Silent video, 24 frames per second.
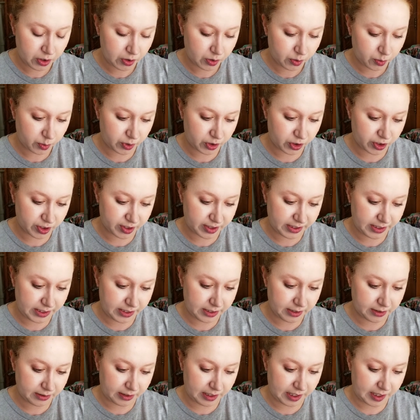which is the
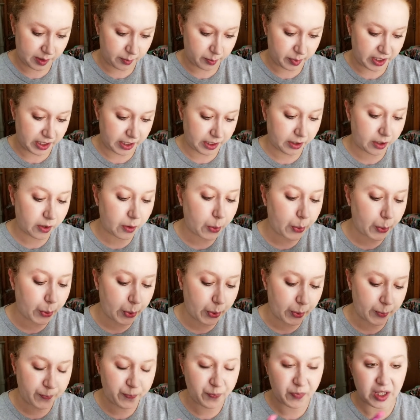light pink
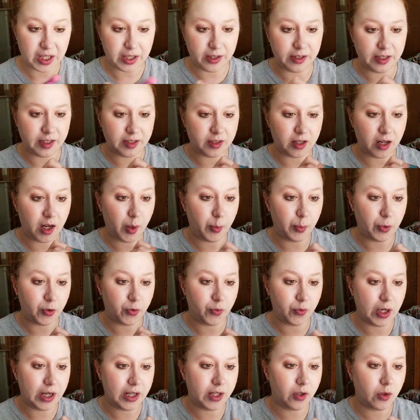in the top
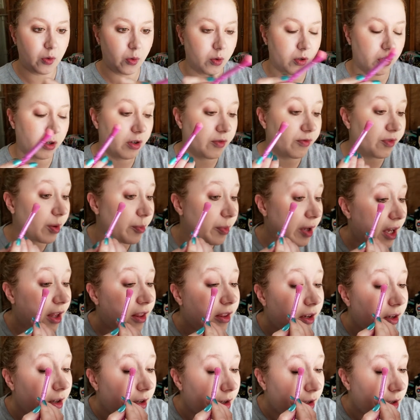right corner of the palette.